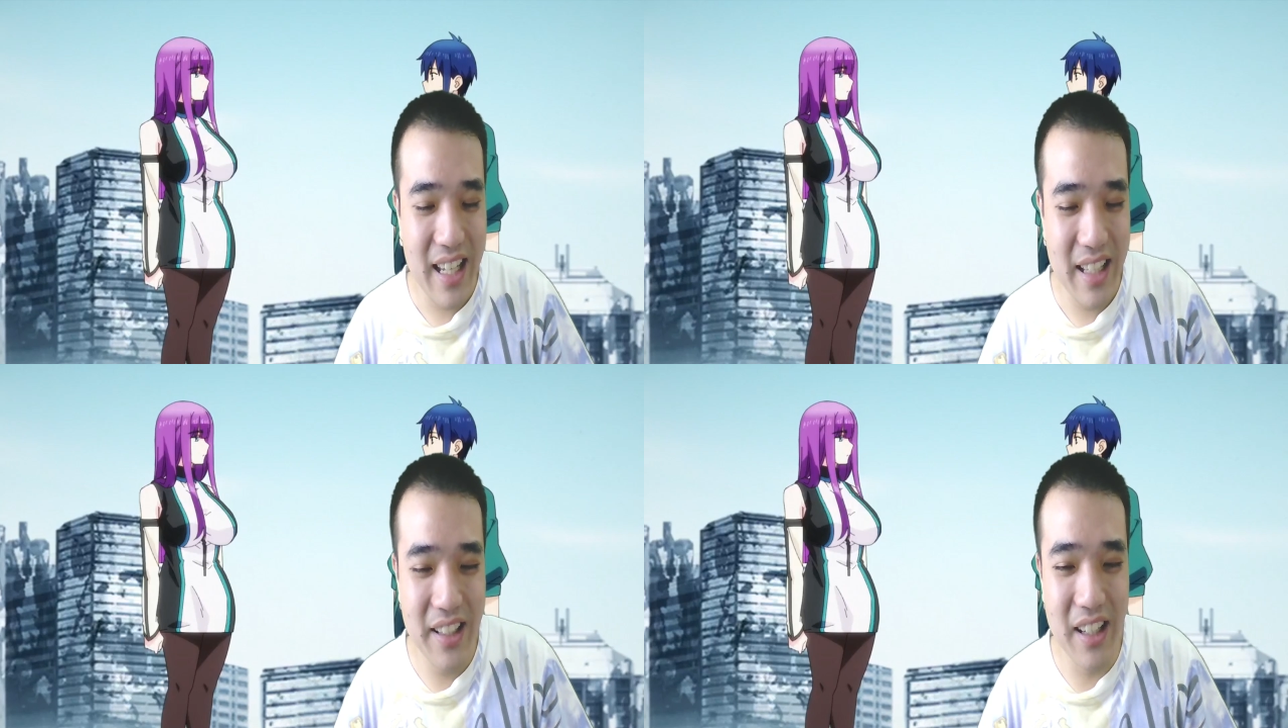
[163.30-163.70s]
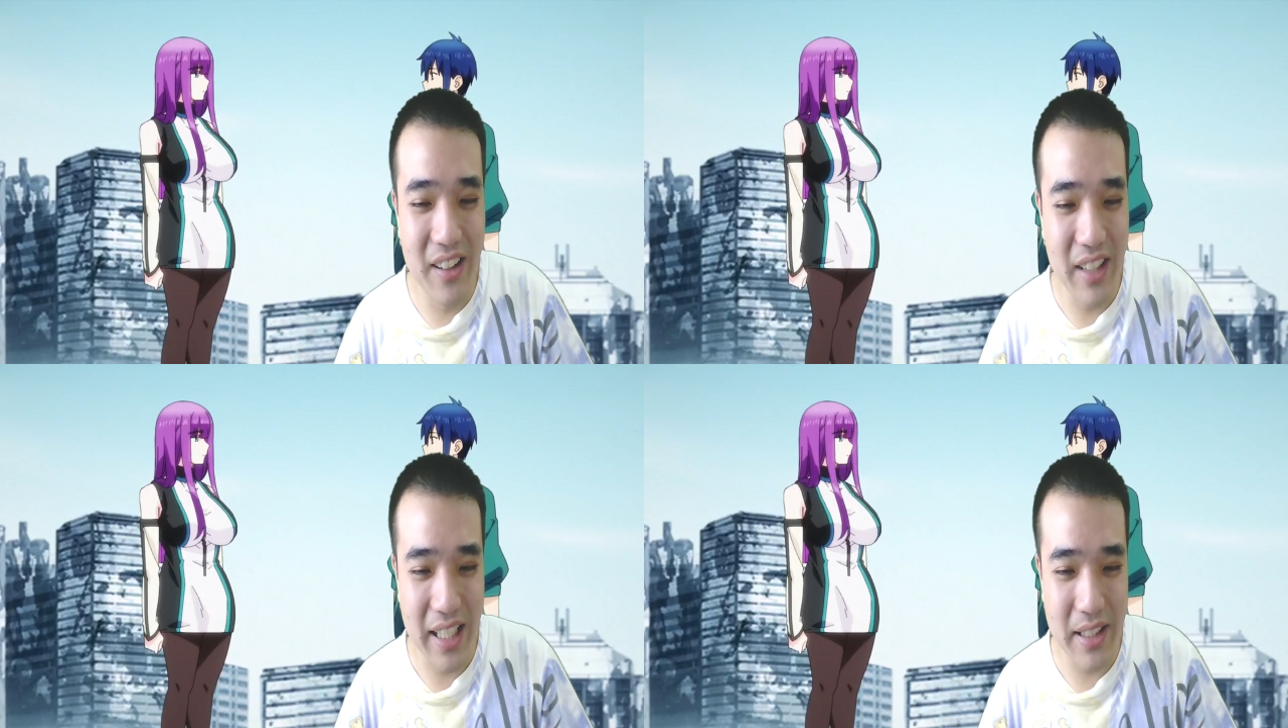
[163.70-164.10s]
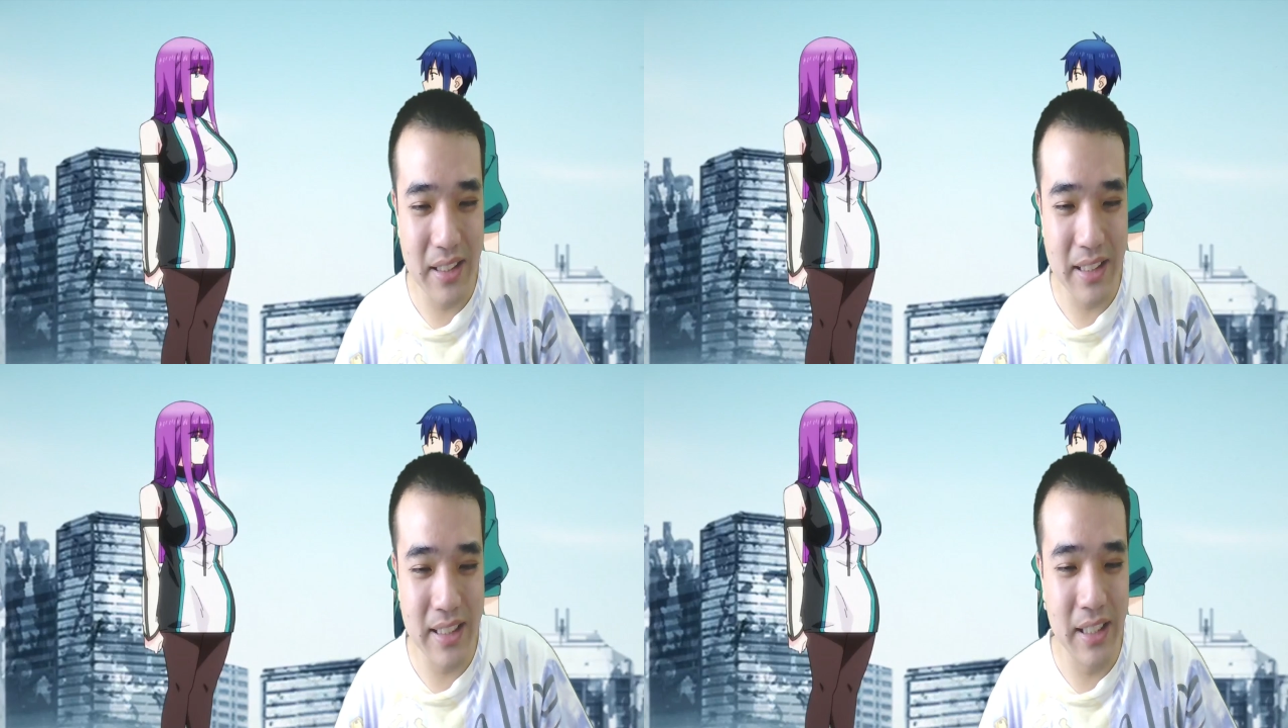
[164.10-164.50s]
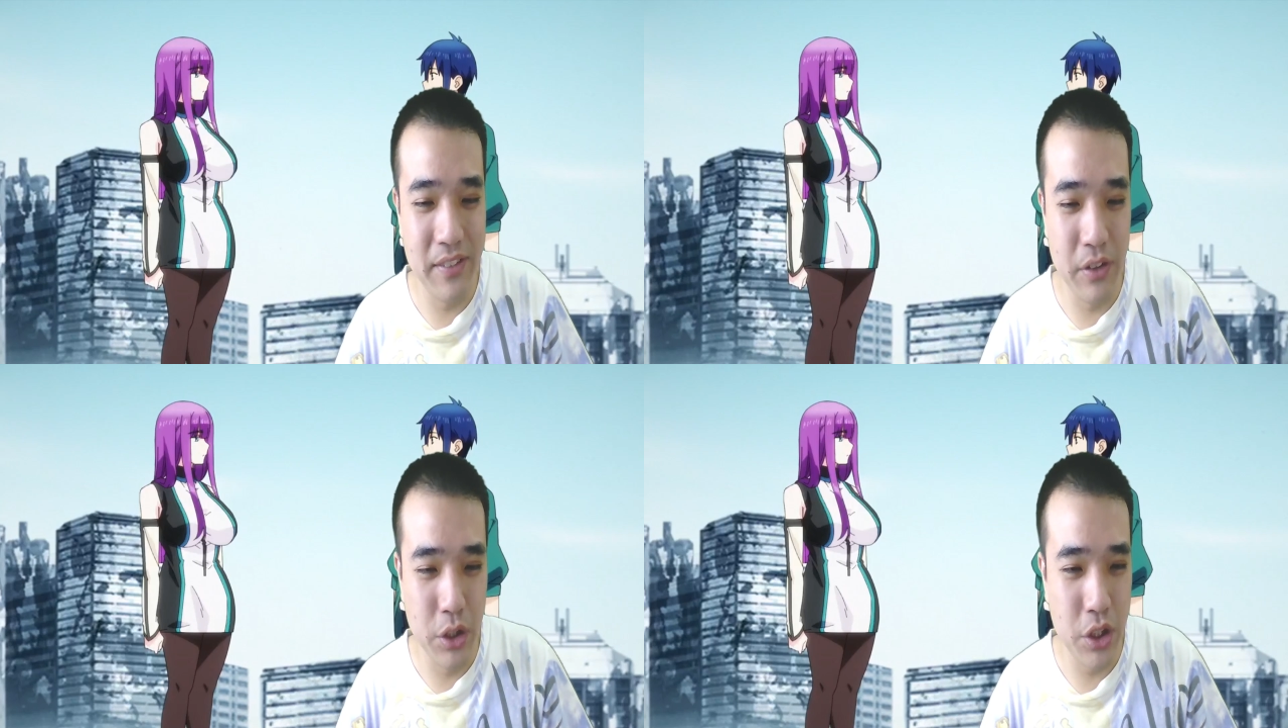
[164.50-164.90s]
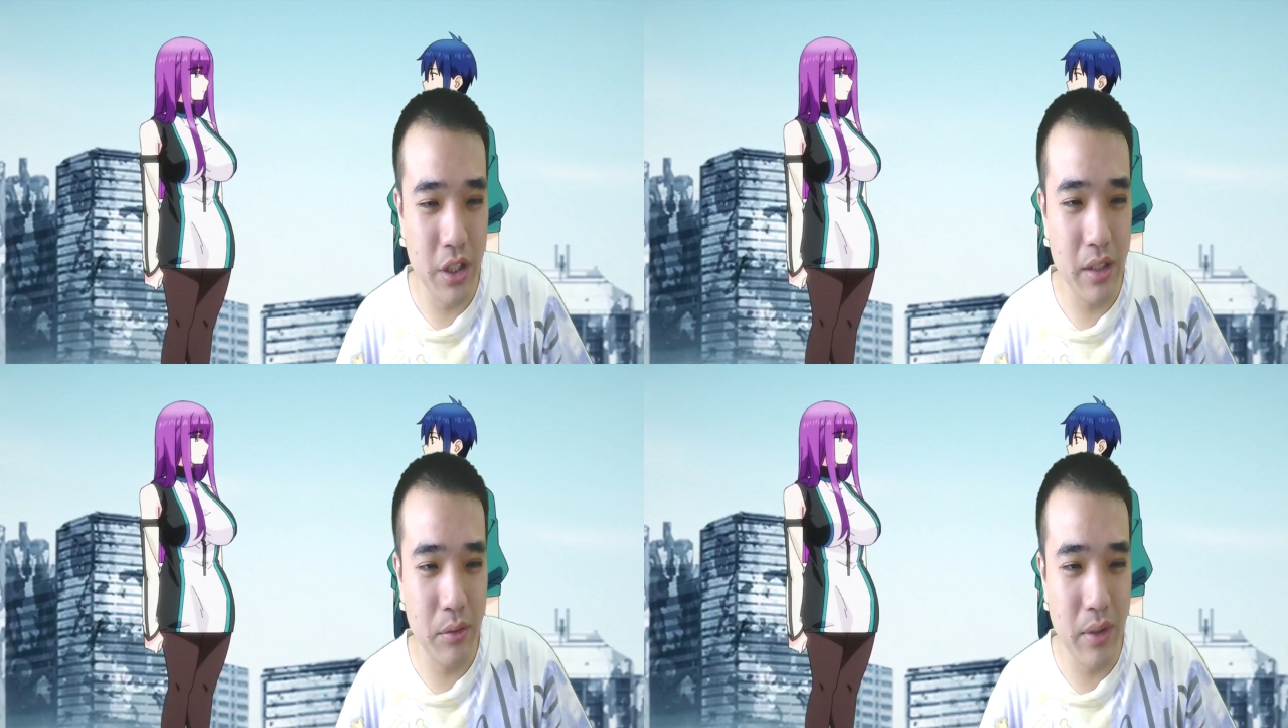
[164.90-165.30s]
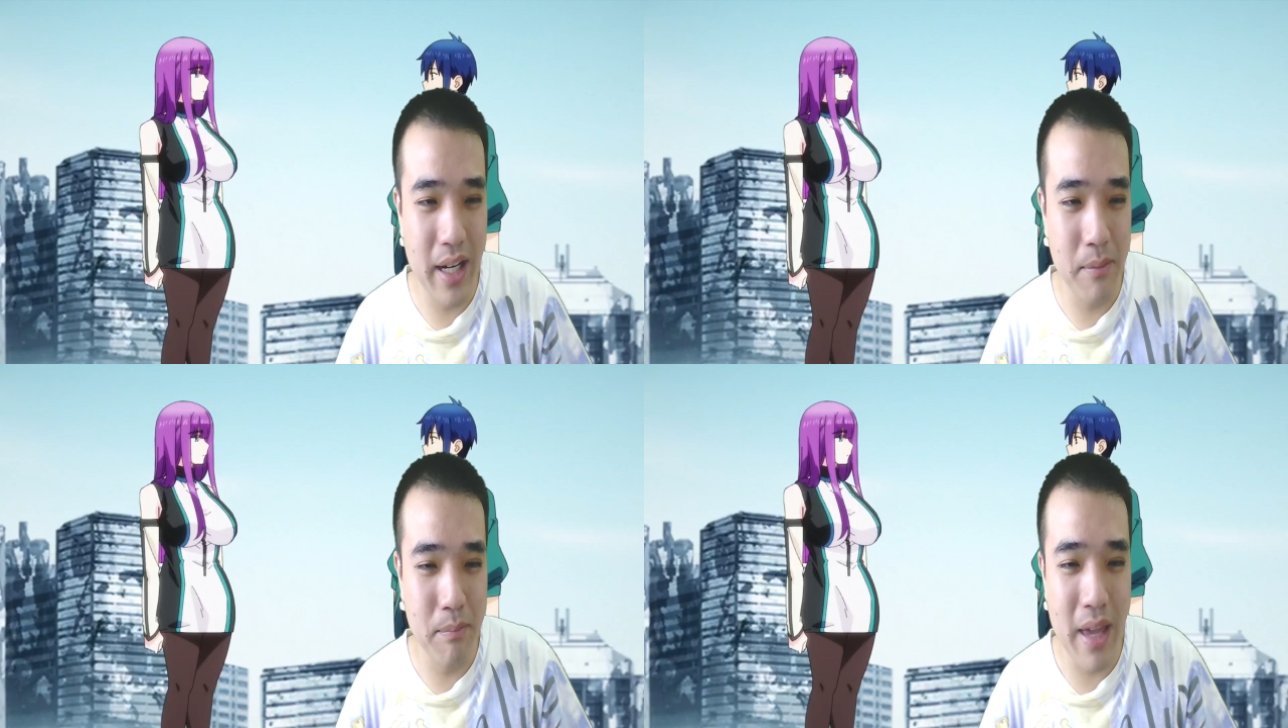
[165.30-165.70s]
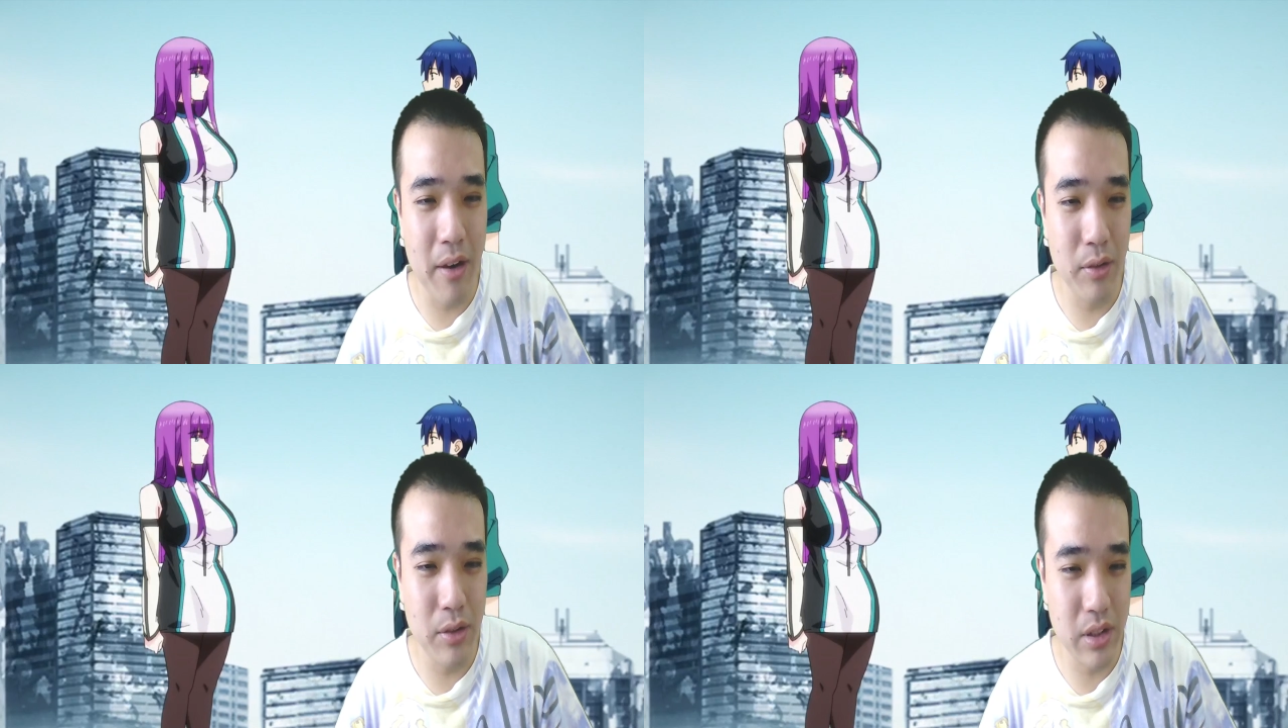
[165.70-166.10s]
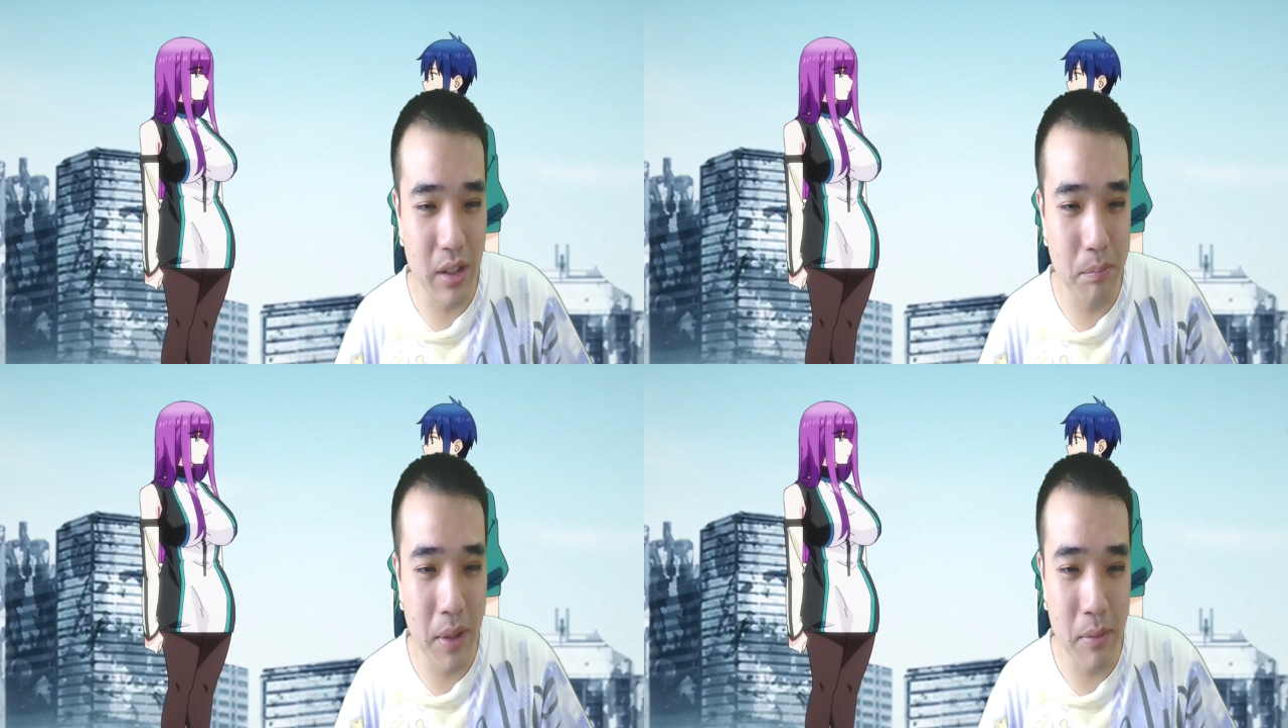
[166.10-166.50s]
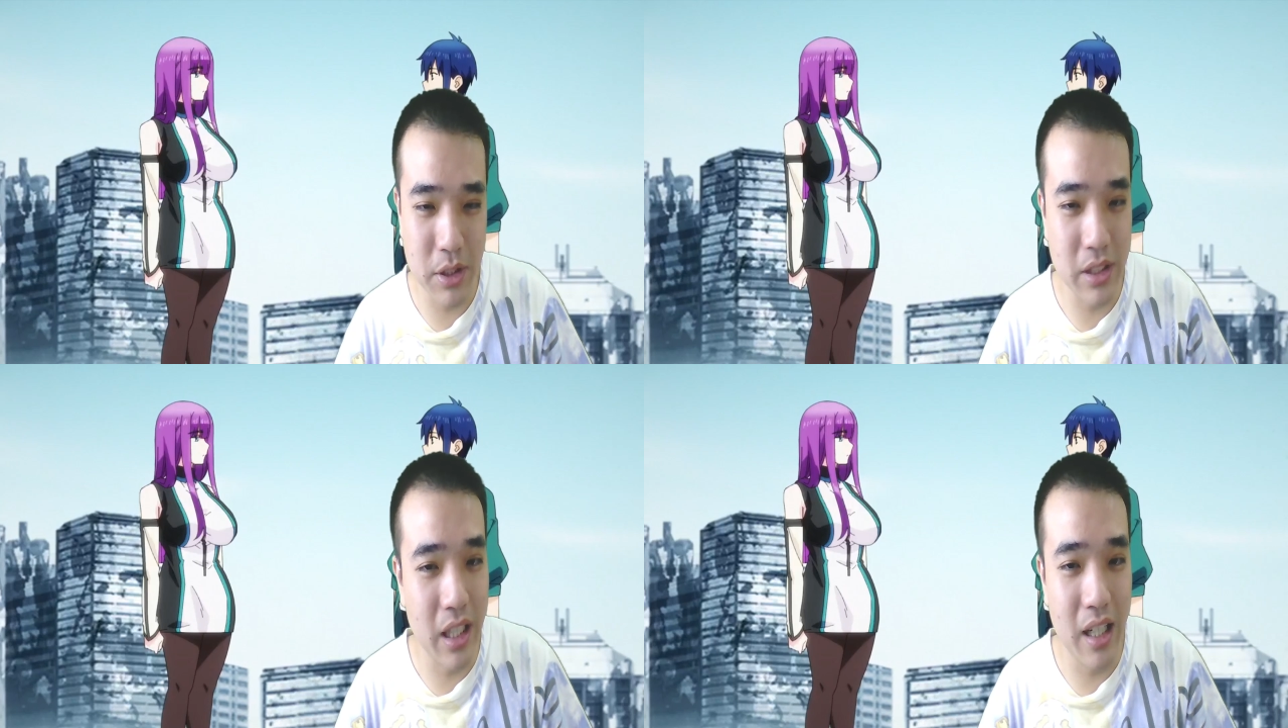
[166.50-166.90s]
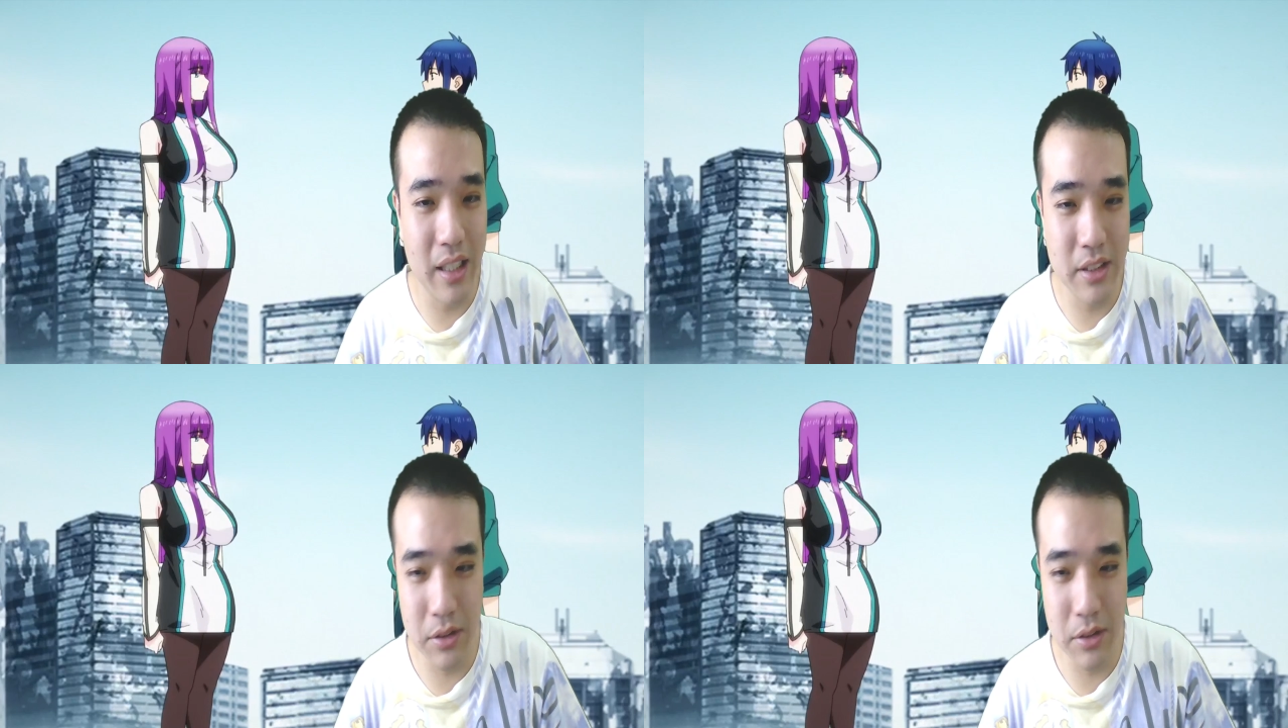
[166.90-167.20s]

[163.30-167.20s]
you know, like this is in the future where males are pretty much gone,